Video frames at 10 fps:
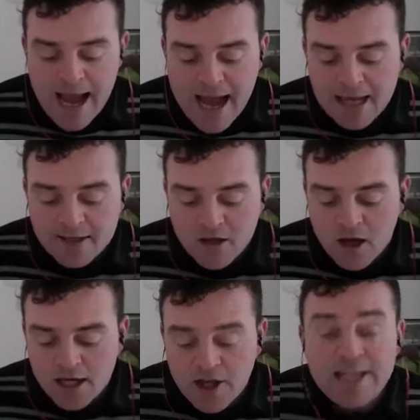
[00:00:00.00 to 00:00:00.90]
And
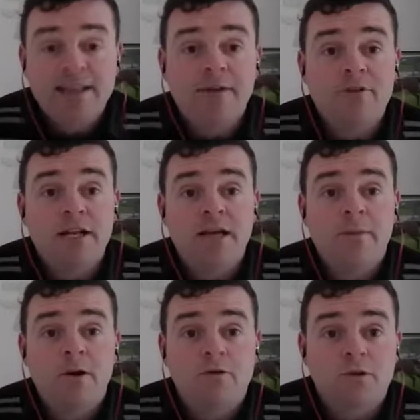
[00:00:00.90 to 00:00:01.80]
I liked everything
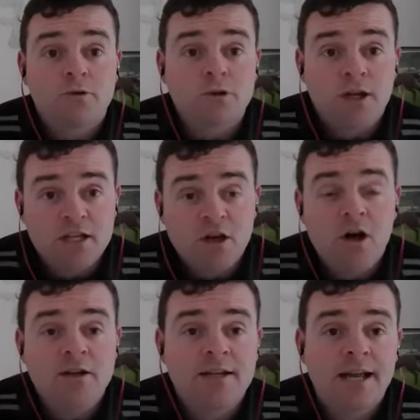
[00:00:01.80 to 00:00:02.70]
about the run. I
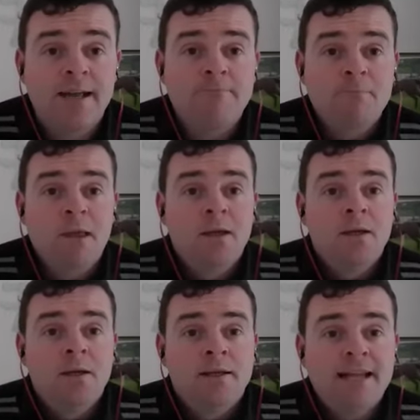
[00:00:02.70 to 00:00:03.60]
thought
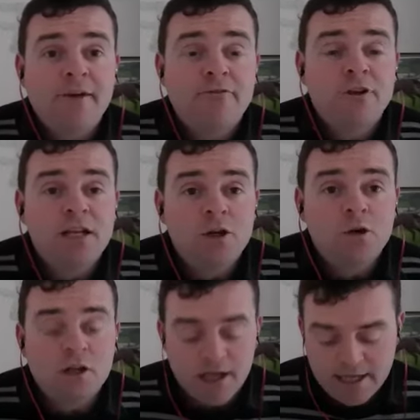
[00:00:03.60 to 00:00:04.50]
definitely
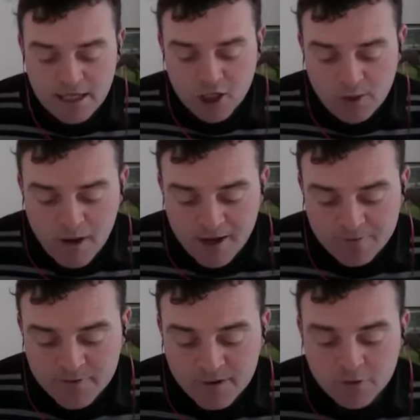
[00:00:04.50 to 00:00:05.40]
looked like it'll come
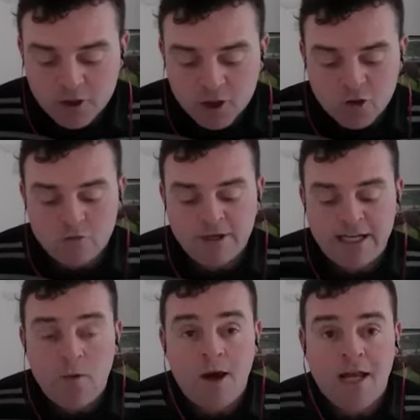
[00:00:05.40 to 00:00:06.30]
on from the run. Looked
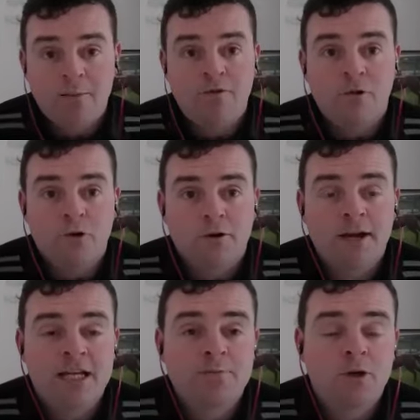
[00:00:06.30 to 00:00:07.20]
really well before the
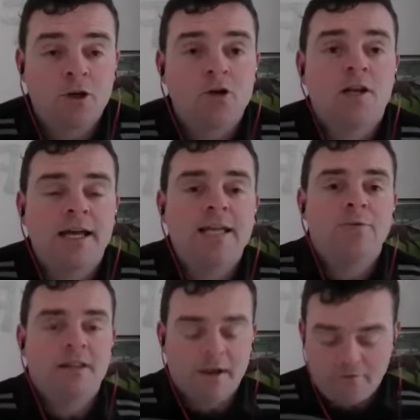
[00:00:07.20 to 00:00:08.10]
race, but looked like it
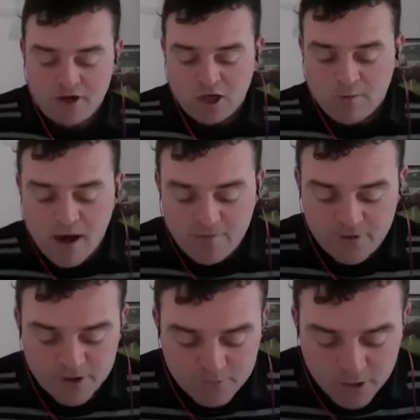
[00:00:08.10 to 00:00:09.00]
would definitely come on
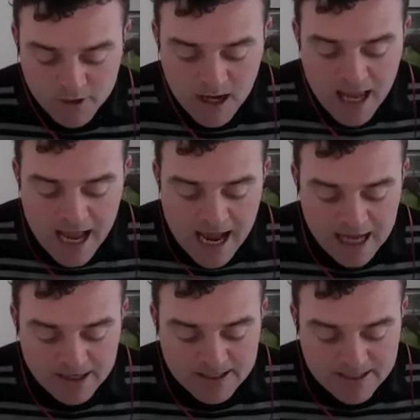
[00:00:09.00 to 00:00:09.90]
for the run.
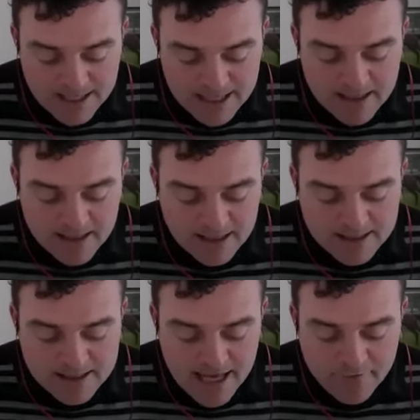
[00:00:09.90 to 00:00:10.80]
And I think
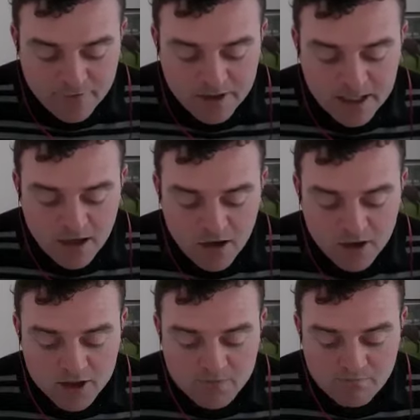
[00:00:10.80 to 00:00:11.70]
it's definitely a
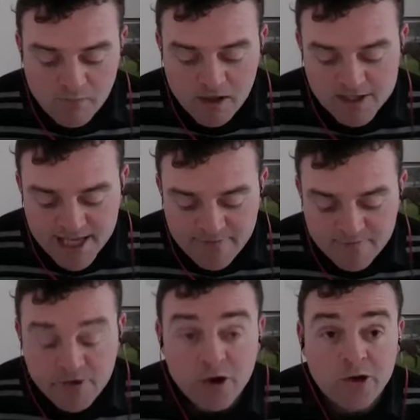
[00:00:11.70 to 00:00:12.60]
horse.
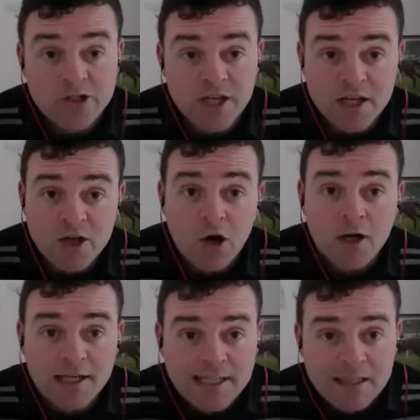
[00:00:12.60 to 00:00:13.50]
7 furlongs at
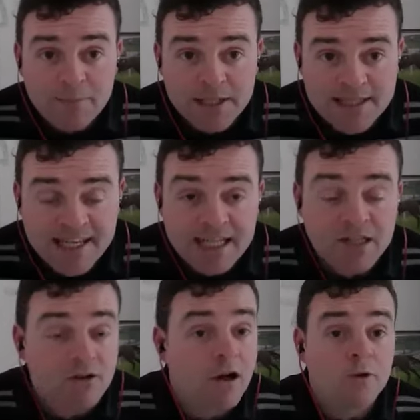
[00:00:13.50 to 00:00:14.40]
York, a little bit of dig in
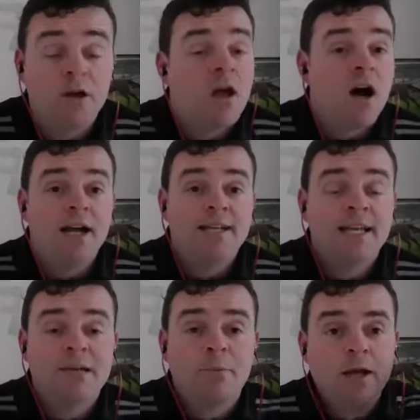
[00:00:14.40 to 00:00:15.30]
the ground. I
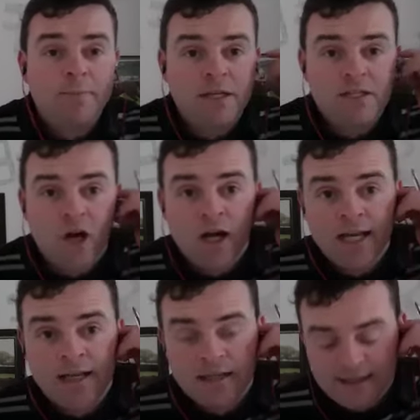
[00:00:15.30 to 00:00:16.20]
think it might be its
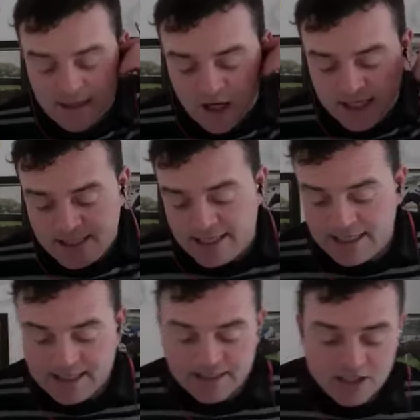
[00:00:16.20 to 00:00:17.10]

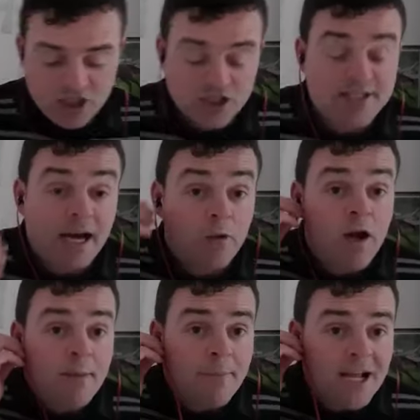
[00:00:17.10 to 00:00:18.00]
ideal conditions. Now,
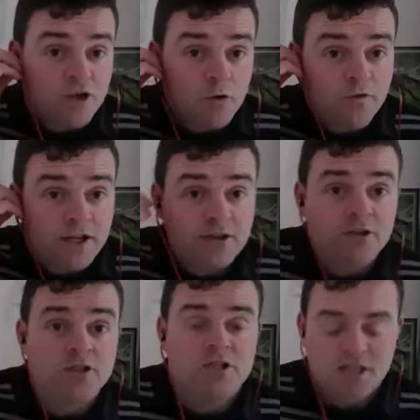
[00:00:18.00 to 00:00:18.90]
Matthew
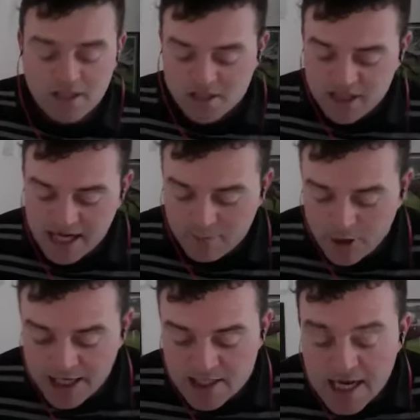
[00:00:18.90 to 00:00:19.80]
Flinders is in the same
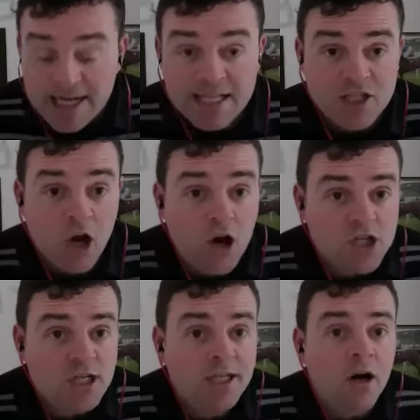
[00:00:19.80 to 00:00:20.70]
race. It's a
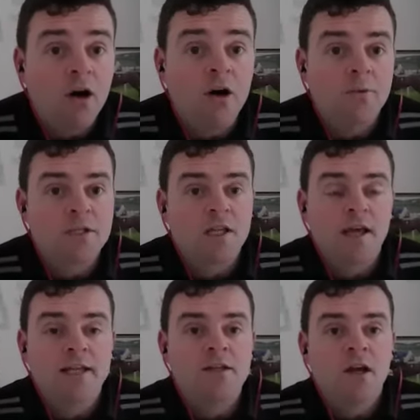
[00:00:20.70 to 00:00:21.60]
horse I always
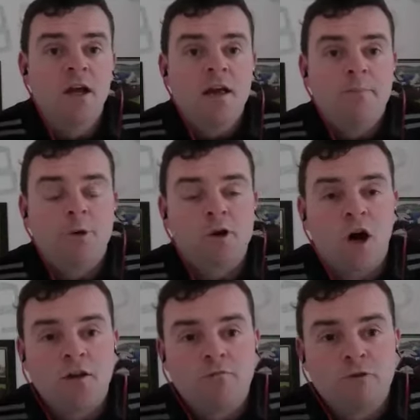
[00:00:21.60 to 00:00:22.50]
liked, but
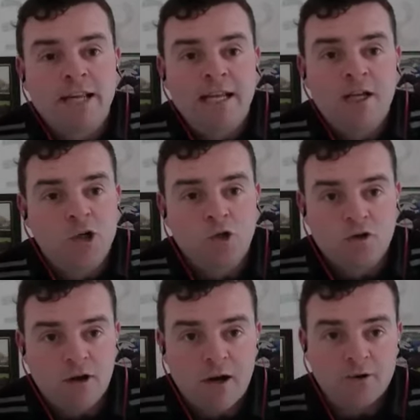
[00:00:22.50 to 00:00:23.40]
on really good
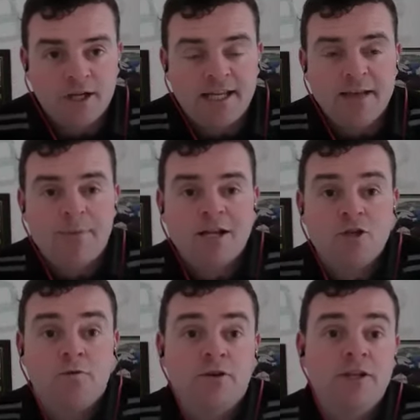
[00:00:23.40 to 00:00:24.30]
ground. I think
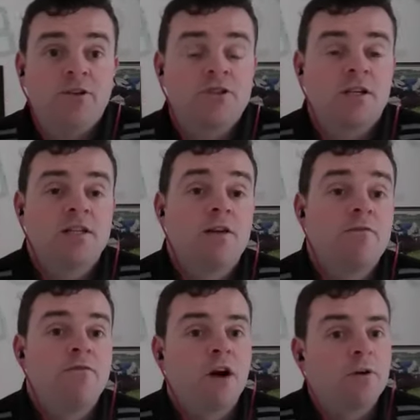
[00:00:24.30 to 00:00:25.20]
Matthew Flinders is a
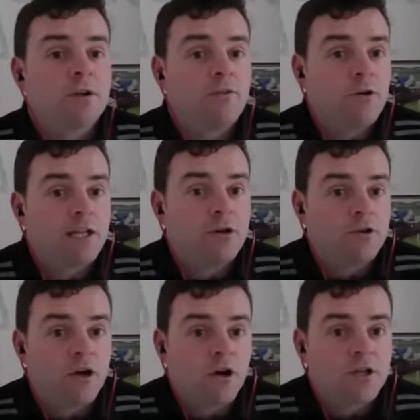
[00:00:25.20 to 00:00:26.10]
very, very
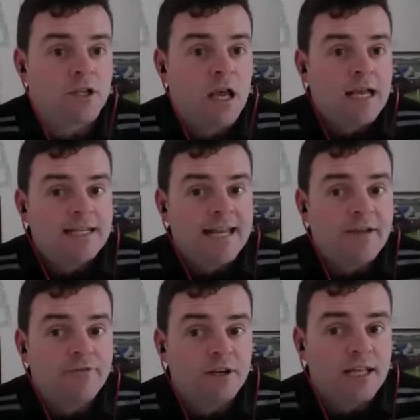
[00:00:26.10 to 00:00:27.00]
good horse.
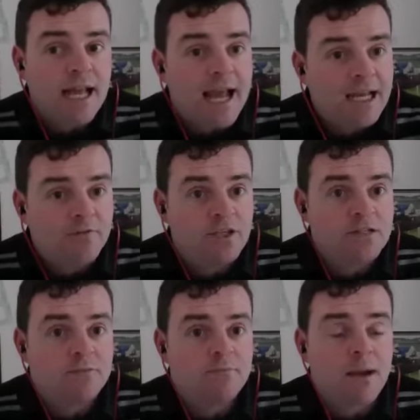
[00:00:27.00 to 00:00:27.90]
Definitely ahead of
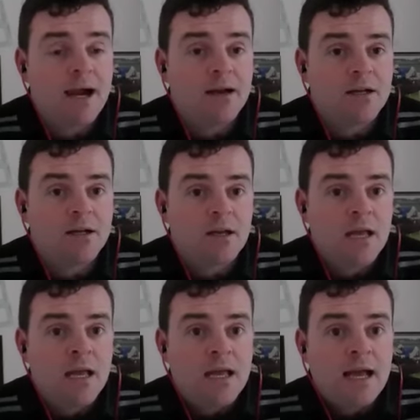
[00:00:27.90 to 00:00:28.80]
his mark
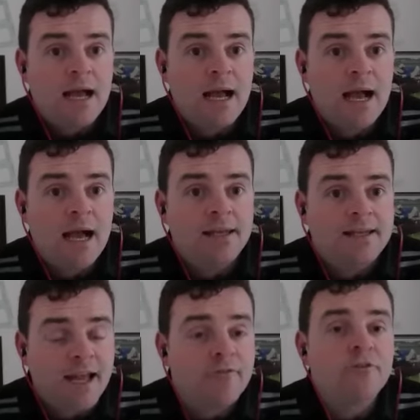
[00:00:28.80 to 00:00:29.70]
and
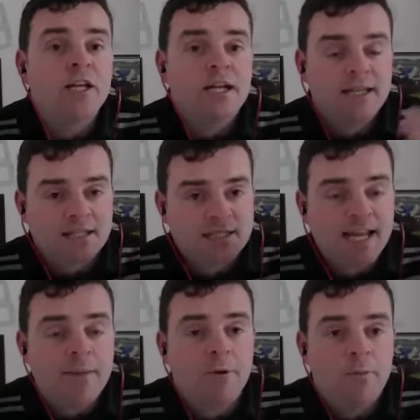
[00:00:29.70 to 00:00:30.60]
definitely can
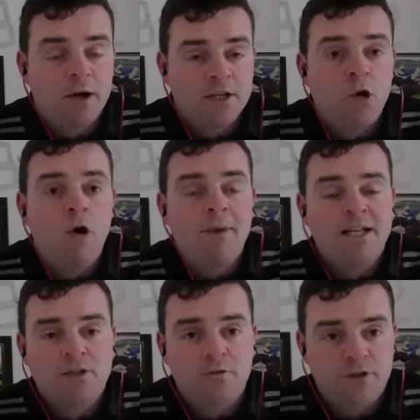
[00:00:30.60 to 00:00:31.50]
step up. I know
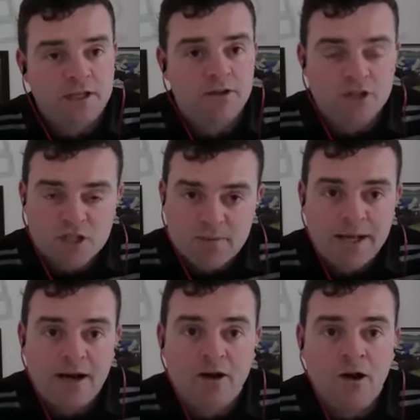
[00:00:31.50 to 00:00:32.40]
Matthew Flinders is a
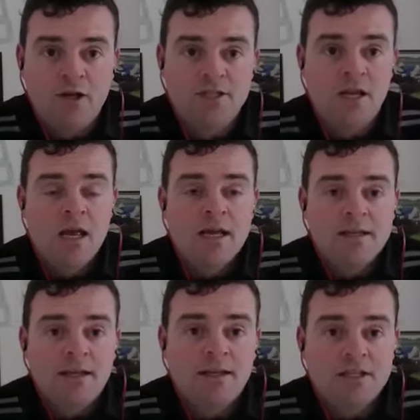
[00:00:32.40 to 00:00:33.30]
better horse
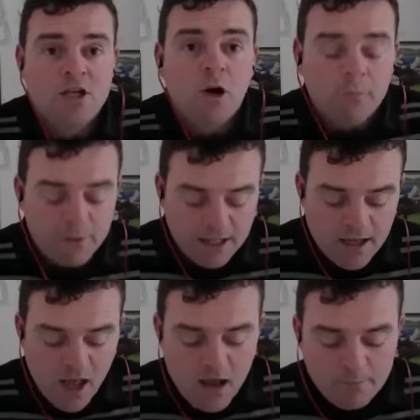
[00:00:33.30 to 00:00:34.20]
than this
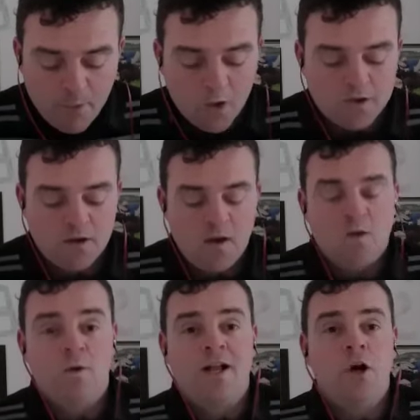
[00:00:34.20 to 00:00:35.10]
company, but
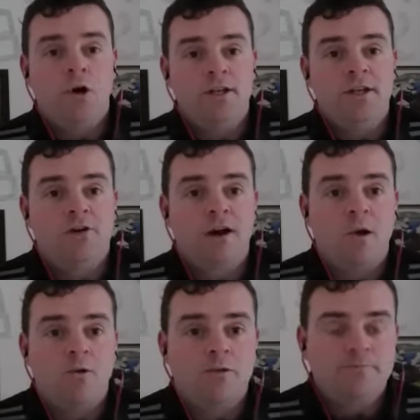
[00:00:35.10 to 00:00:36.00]
with cutting the
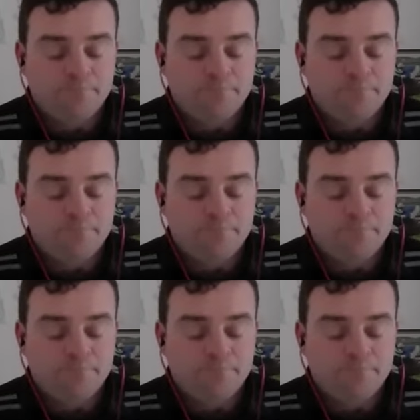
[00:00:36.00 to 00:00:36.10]
ground,